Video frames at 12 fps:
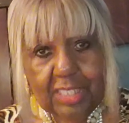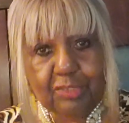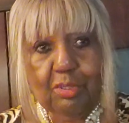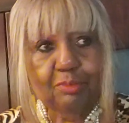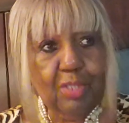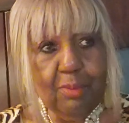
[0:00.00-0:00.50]

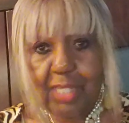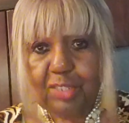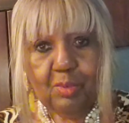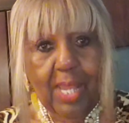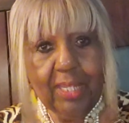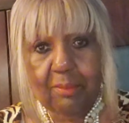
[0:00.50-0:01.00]
what I'm talking about. That's
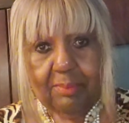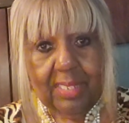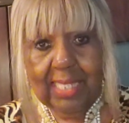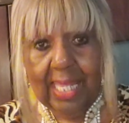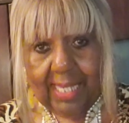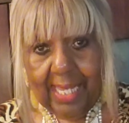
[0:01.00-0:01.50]
why I can be
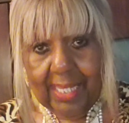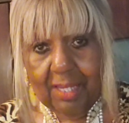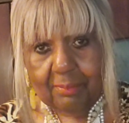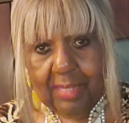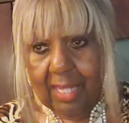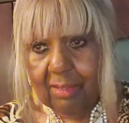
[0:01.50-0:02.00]
like I
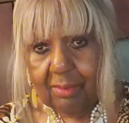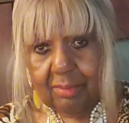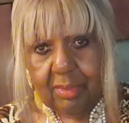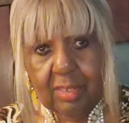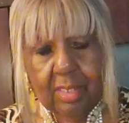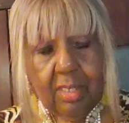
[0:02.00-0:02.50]
am now.
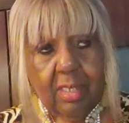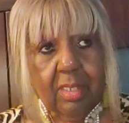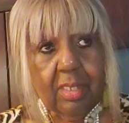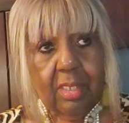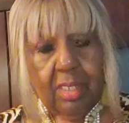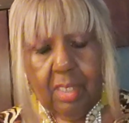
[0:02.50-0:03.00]

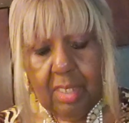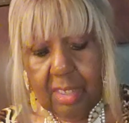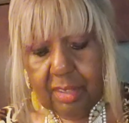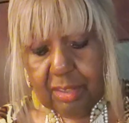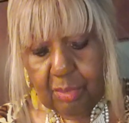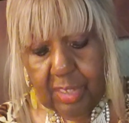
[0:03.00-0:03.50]

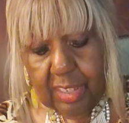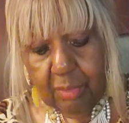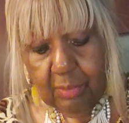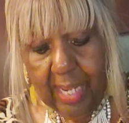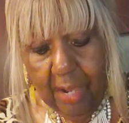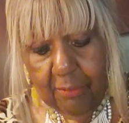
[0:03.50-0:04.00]
And so
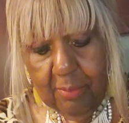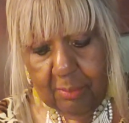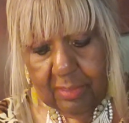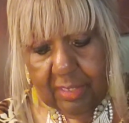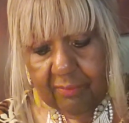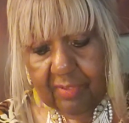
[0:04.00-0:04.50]
anyway, I
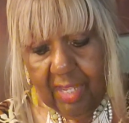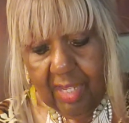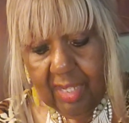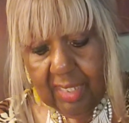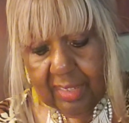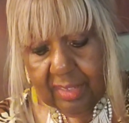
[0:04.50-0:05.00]
remember
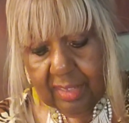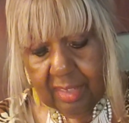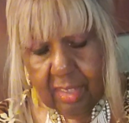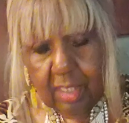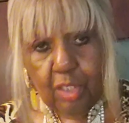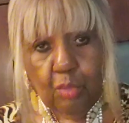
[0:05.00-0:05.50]
Lavon
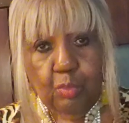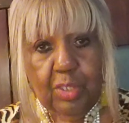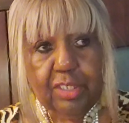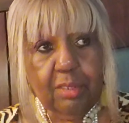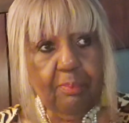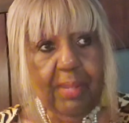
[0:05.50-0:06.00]

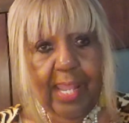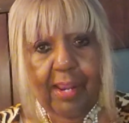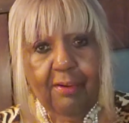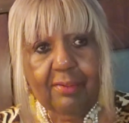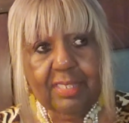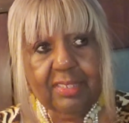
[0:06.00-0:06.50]
went to
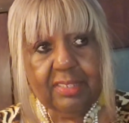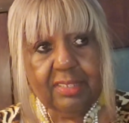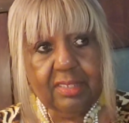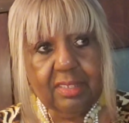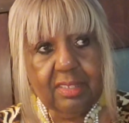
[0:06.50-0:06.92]
Paris